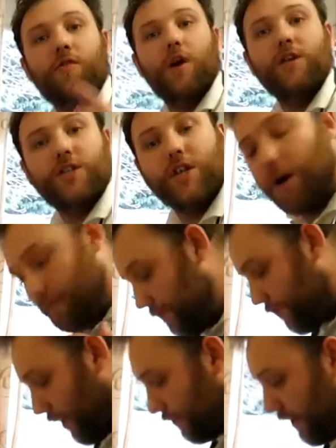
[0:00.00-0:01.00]
Right, so
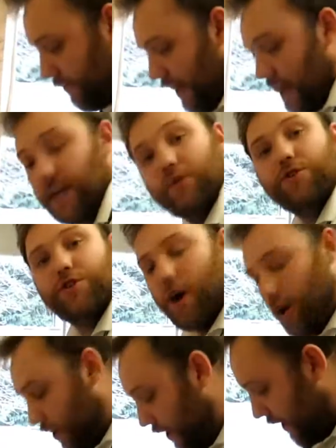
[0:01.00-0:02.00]
I'll give that a little
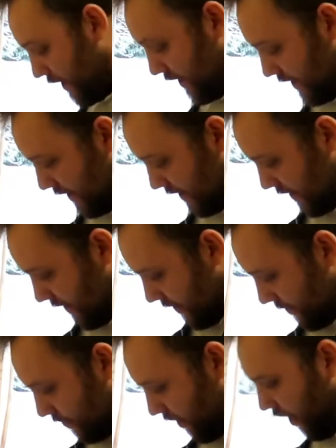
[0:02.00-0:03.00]
try.
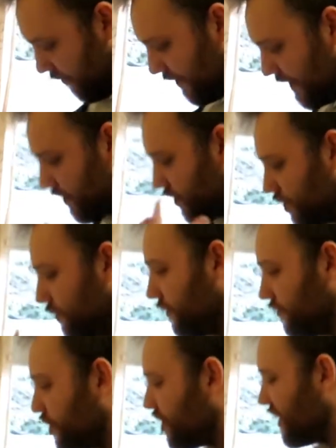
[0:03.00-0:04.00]
I think could do
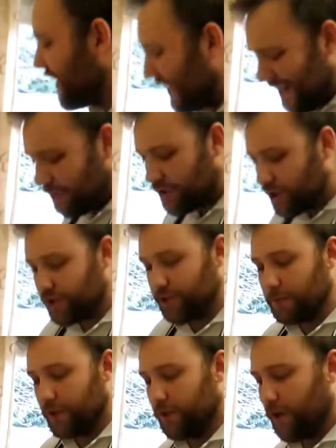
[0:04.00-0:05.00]
with just a little touch
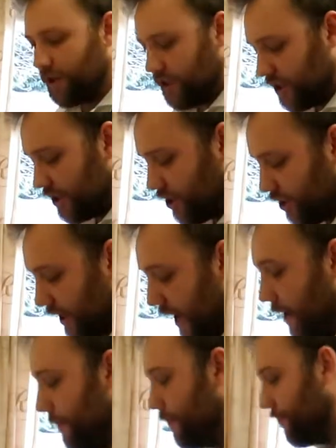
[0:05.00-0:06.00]
more icing
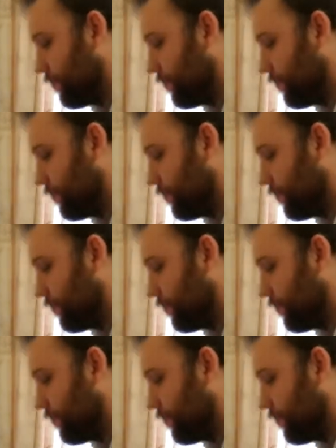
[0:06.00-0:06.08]
sugar.